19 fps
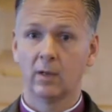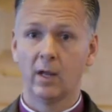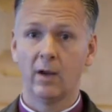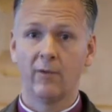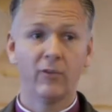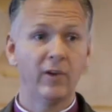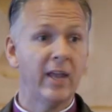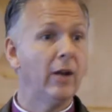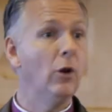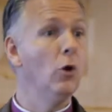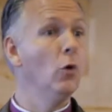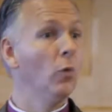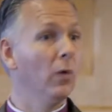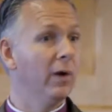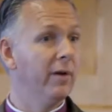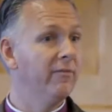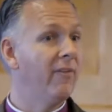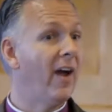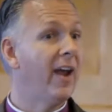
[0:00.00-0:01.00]
kind of forget who
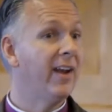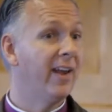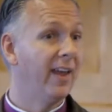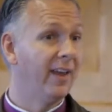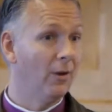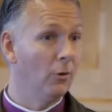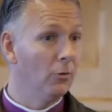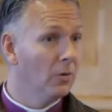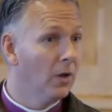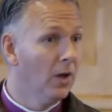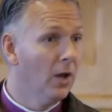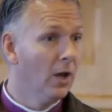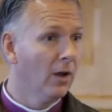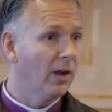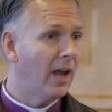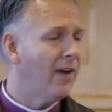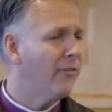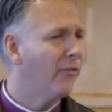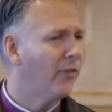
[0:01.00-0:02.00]
we're inviting, who
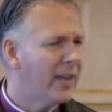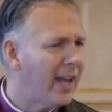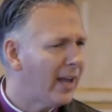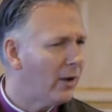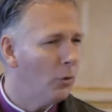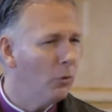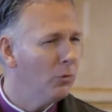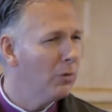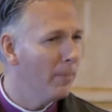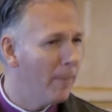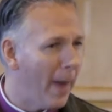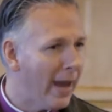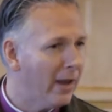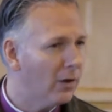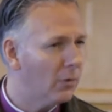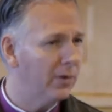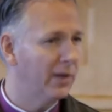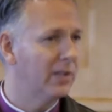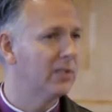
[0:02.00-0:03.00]
kind of forget who the
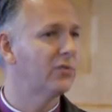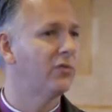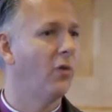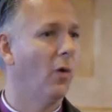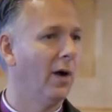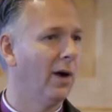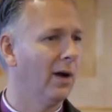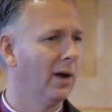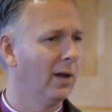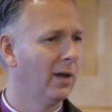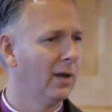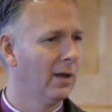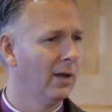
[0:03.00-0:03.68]
banquet is for.